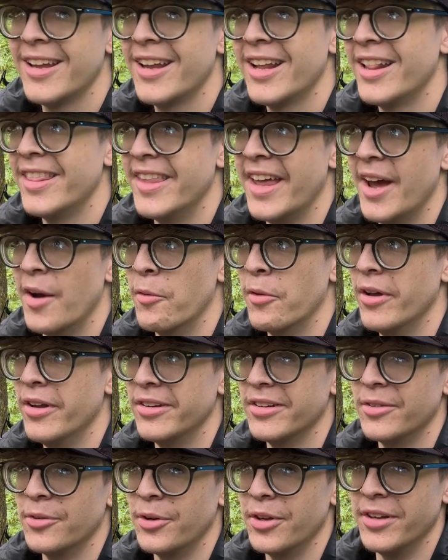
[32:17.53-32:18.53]
that
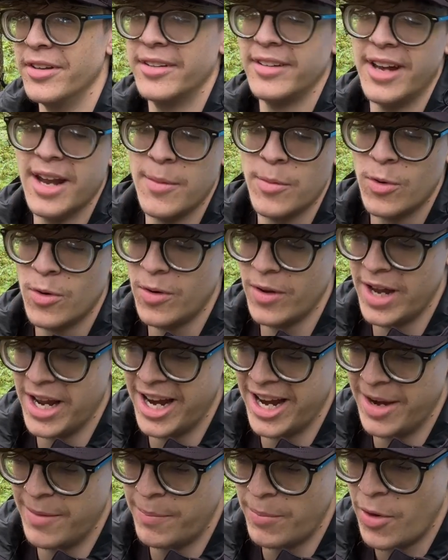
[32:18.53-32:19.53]
wasn't really stable,
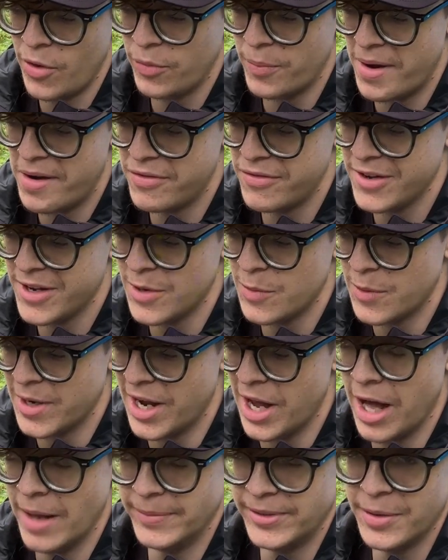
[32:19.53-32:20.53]
and both my feet went
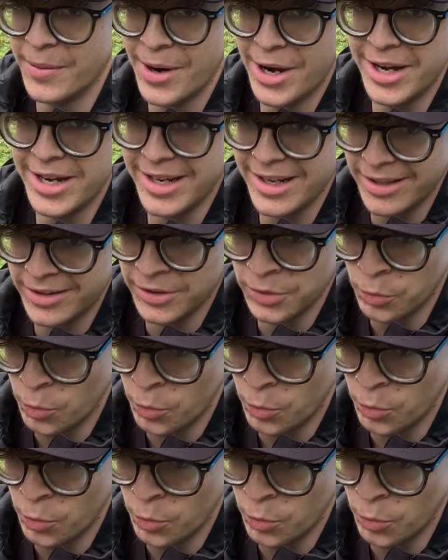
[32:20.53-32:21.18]
up to my knees in